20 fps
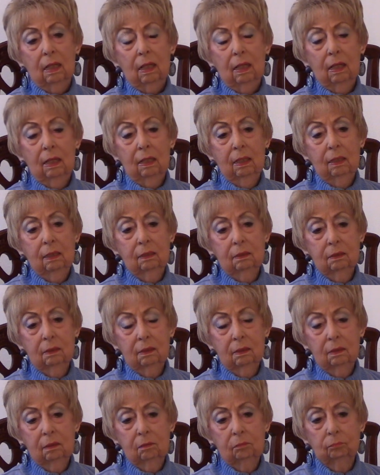And
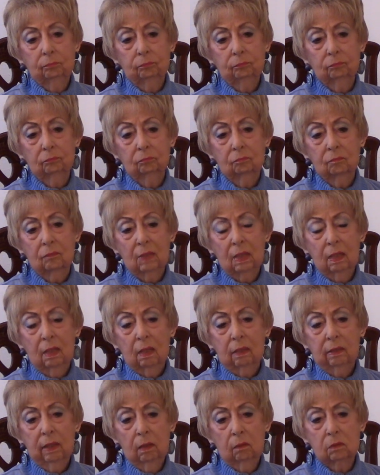
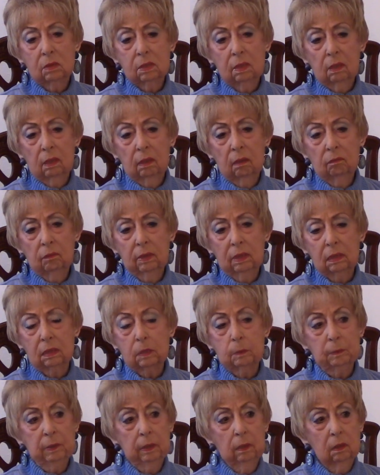that was a lovely
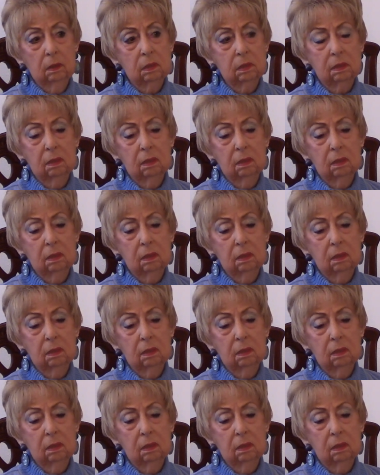experience.